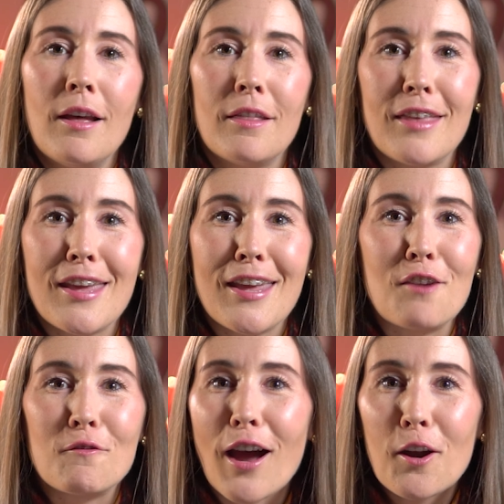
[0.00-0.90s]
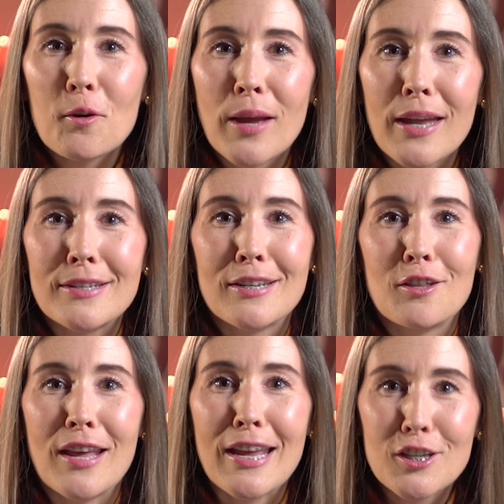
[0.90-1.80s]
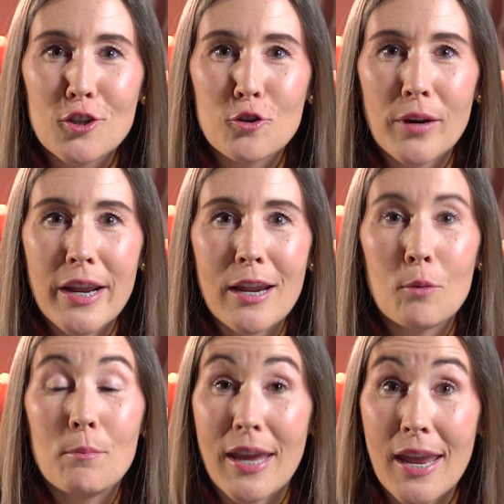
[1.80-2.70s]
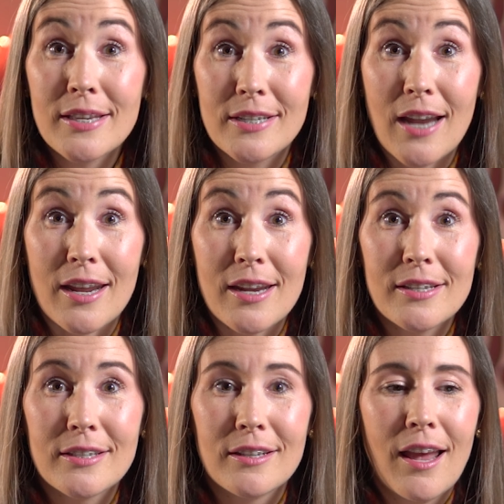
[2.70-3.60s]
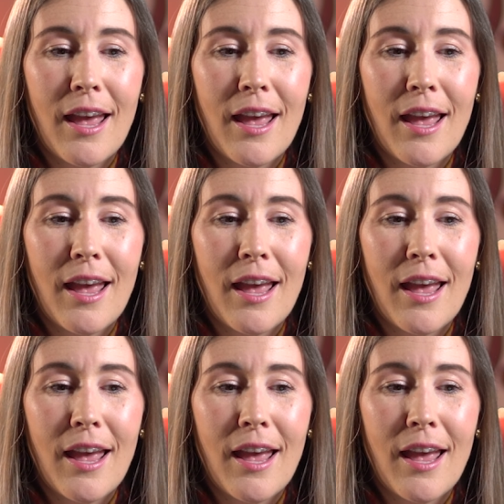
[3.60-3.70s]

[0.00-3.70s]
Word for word: the environment, the history, making studies